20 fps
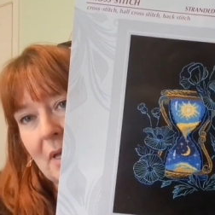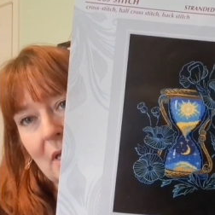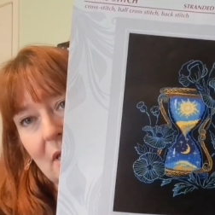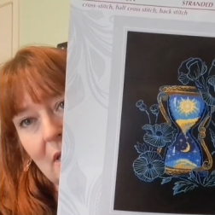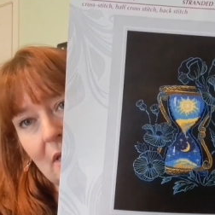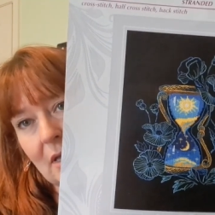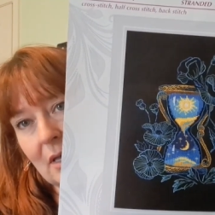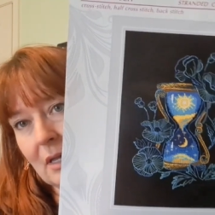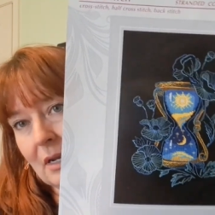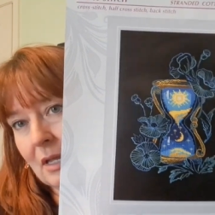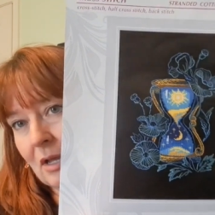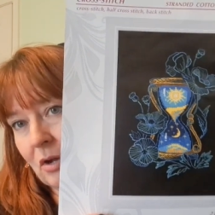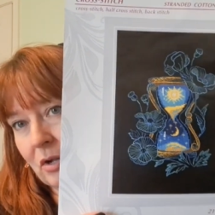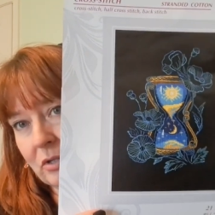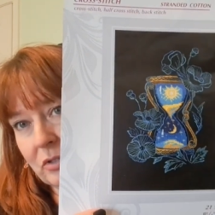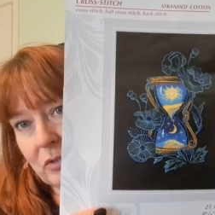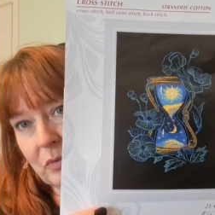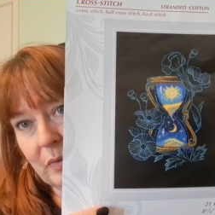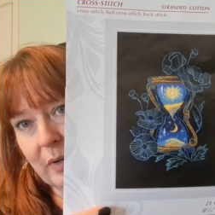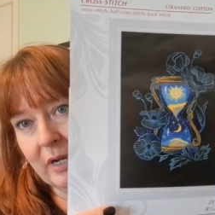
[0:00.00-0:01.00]
making any
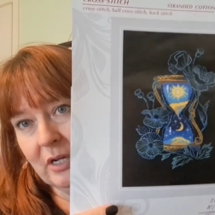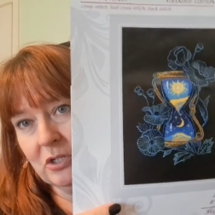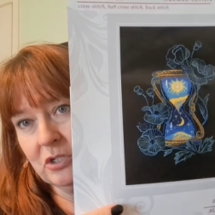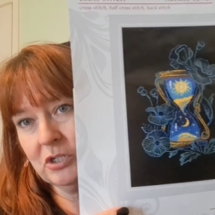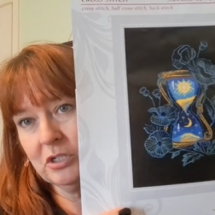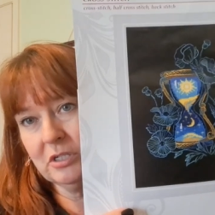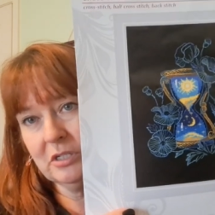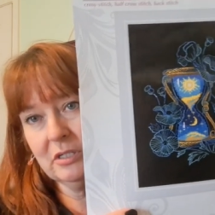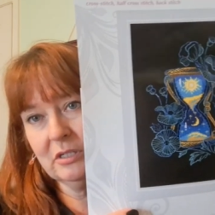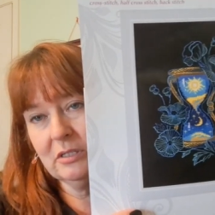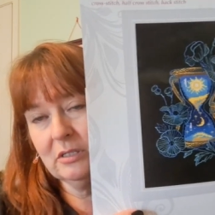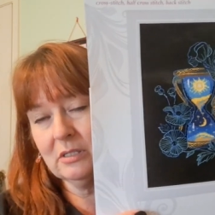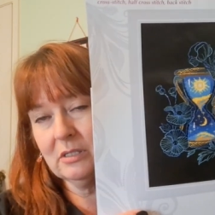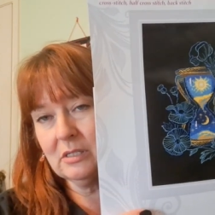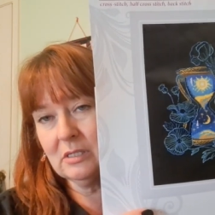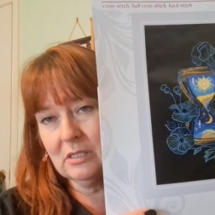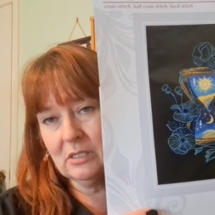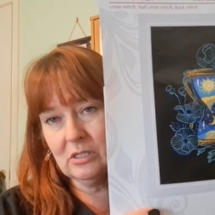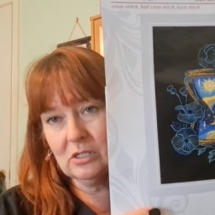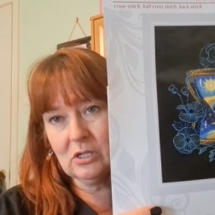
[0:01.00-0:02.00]

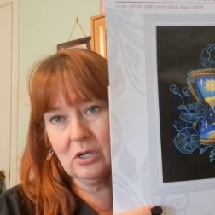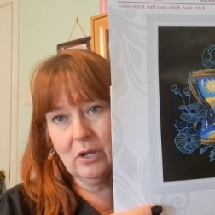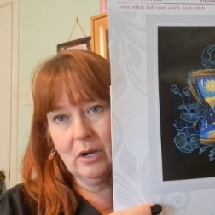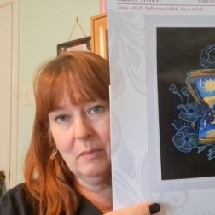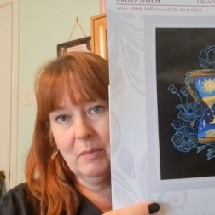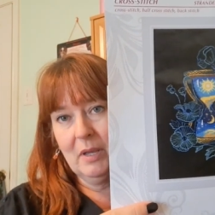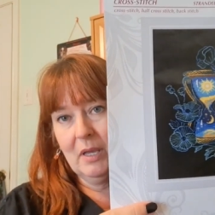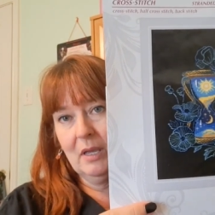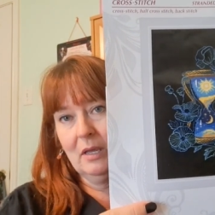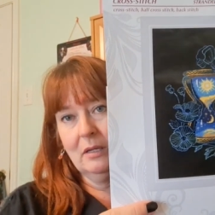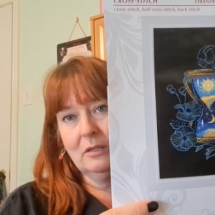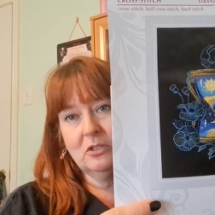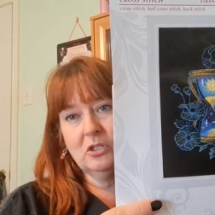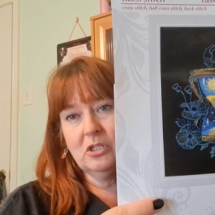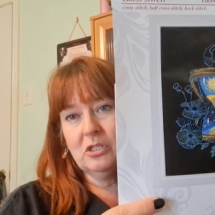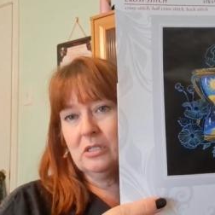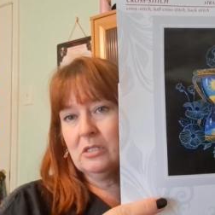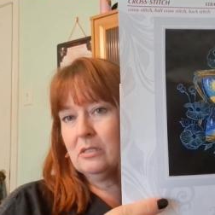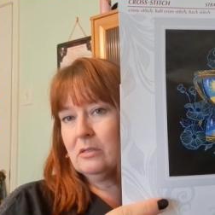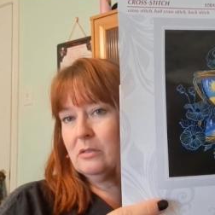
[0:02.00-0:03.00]
alterations. It's going to be
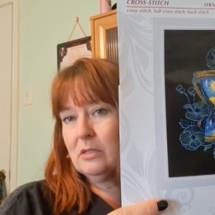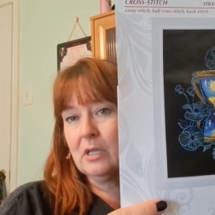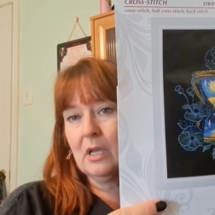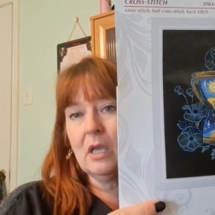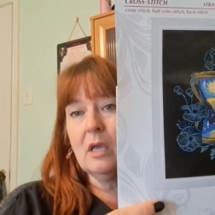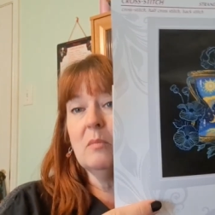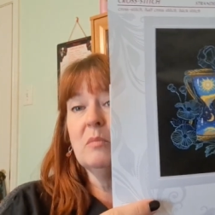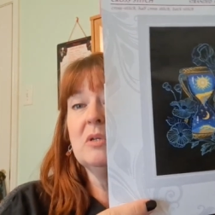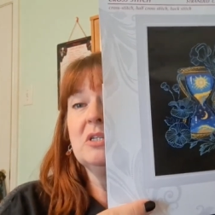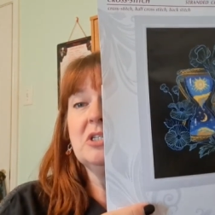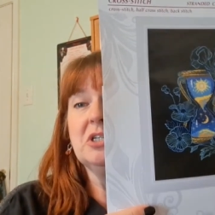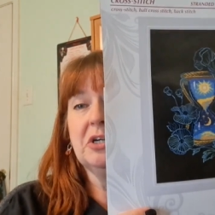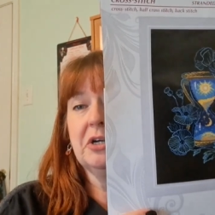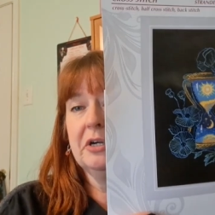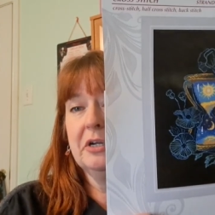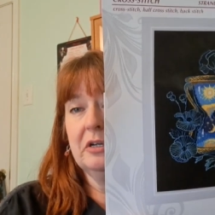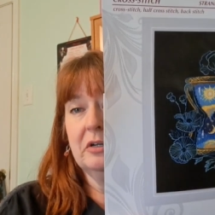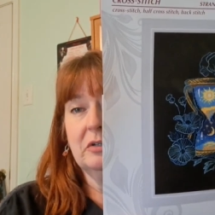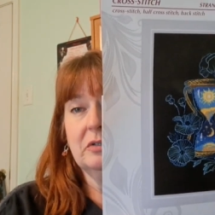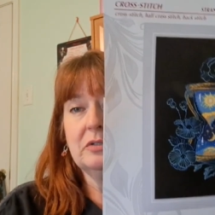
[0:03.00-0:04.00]
just the kit
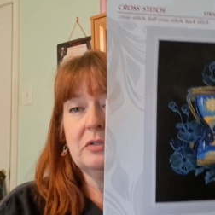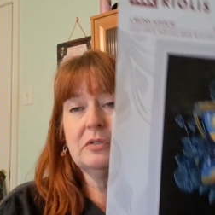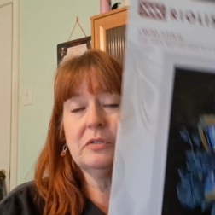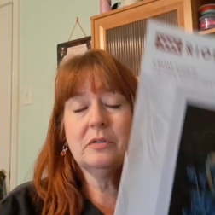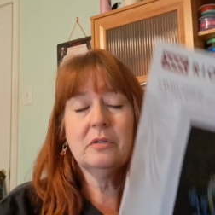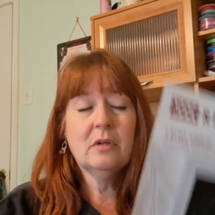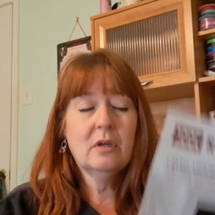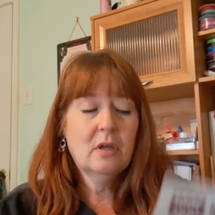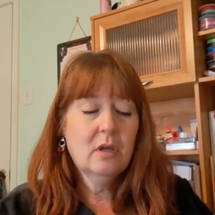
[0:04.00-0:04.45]
materials.